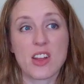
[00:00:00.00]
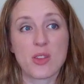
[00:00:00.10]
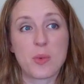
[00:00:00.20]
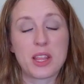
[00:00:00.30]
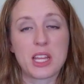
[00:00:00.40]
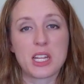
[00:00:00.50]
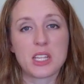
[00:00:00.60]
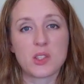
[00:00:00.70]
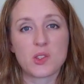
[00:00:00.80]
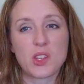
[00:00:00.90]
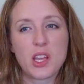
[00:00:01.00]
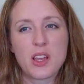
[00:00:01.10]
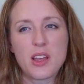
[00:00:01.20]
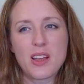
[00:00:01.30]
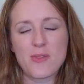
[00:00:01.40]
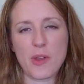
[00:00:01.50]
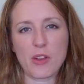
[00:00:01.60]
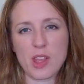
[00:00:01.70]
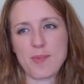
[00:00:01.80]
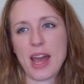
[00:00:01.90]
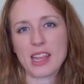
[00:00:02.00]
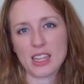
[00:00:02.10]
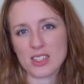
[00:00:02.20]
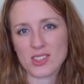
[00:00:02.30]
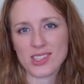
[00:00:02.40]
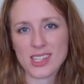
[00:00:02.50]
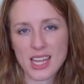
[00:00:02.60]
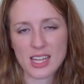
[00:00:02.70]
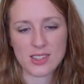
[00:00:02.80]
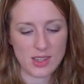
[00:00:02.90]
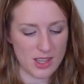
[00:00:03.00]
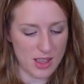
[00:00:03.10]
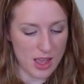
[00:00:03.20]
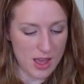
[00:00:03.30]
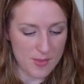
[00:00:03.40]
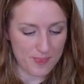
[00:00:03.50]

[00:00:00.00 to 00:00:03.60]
Again, another one that is fairly mindless to knit.